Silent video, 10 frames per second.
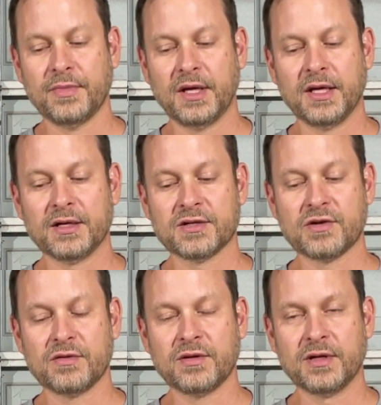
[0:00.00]

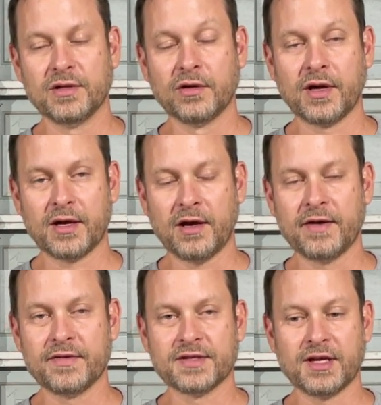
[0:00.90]
and look at kind
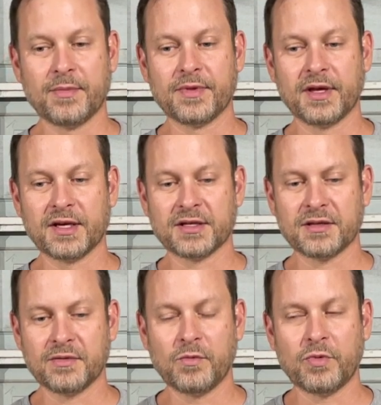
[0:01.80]
of the same thing.
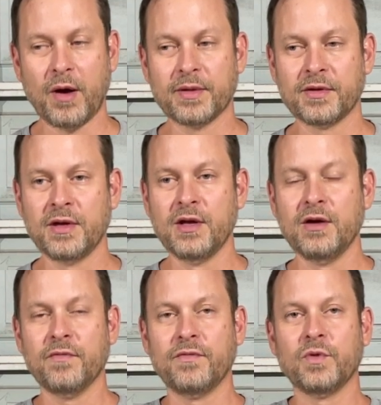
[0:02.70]
We'll probably
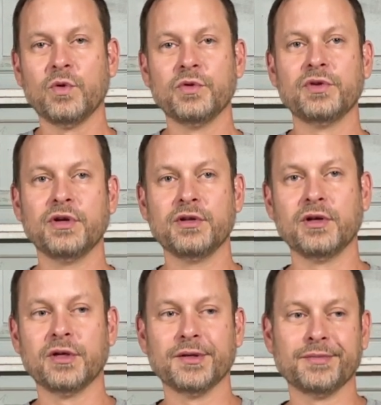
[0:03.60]
fold
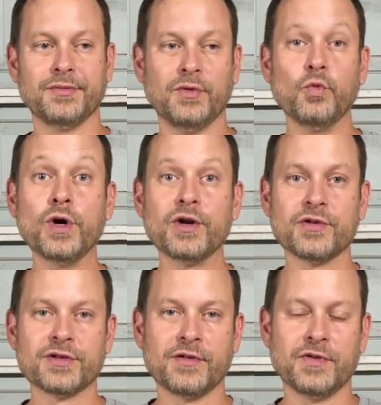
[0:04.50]
the
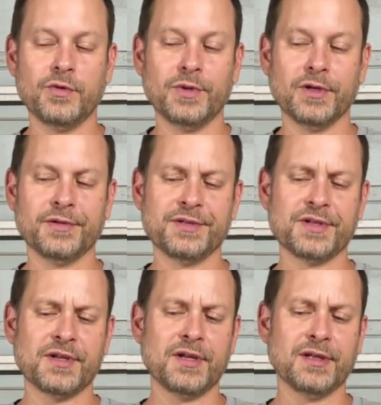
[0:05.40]
winners, if you will,
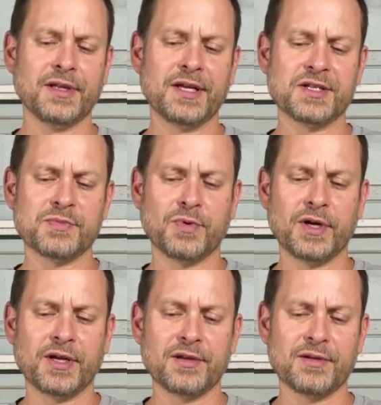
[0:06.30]
in late
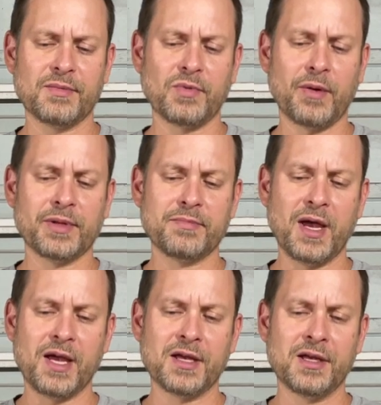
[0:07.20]
spring, probably
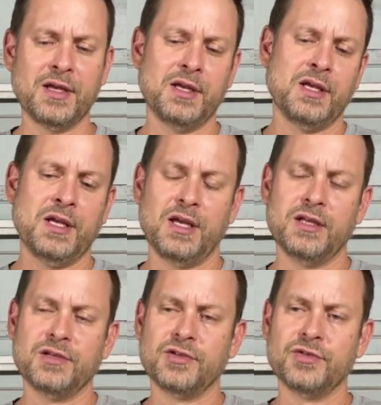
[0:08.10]
May,
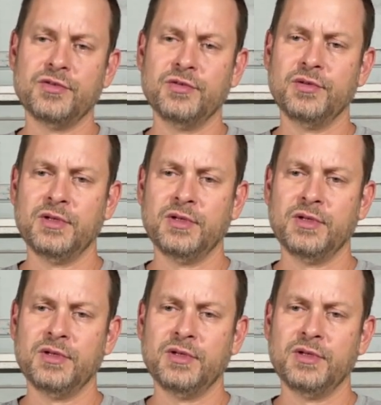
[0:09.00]
into